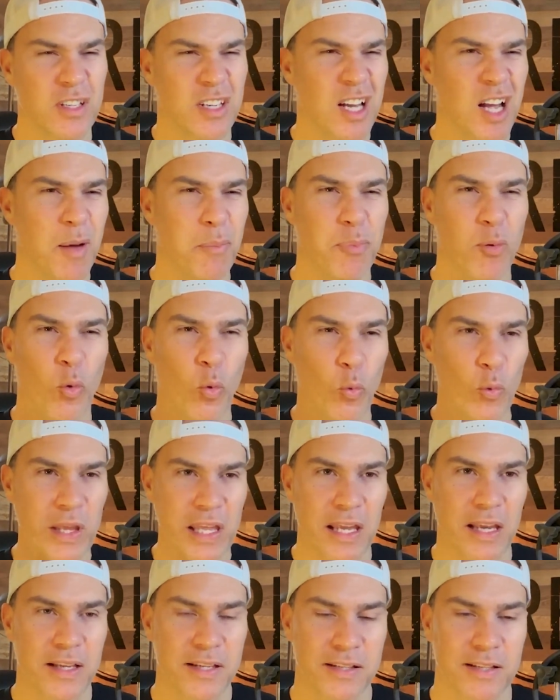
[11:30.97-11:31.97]
couple
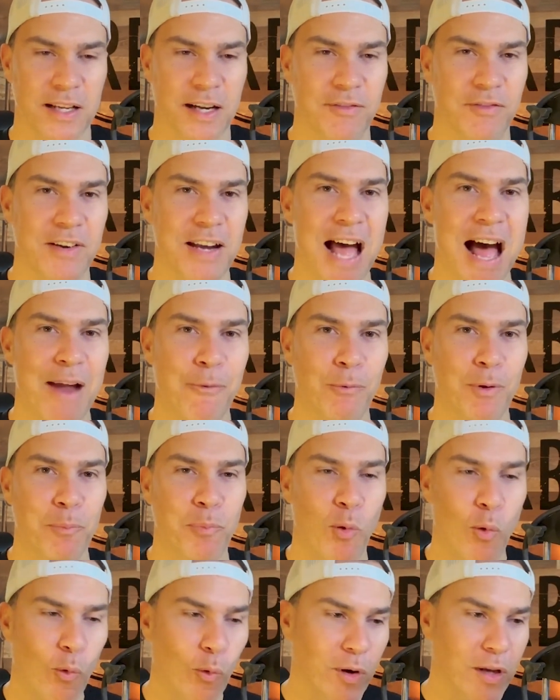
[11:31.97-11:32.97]
weeks of not
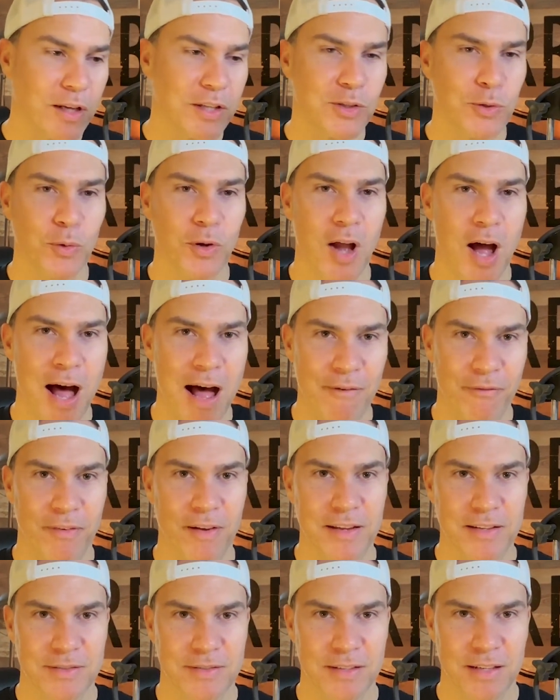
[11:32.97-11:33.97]
reporting to an
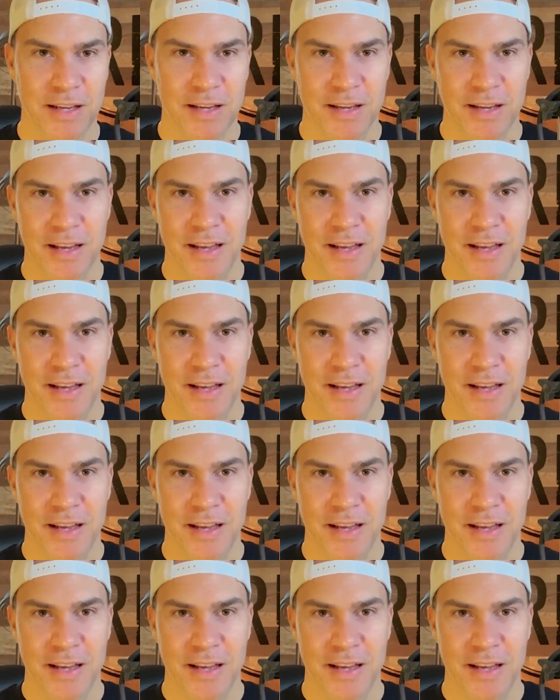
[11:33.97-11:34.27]
office,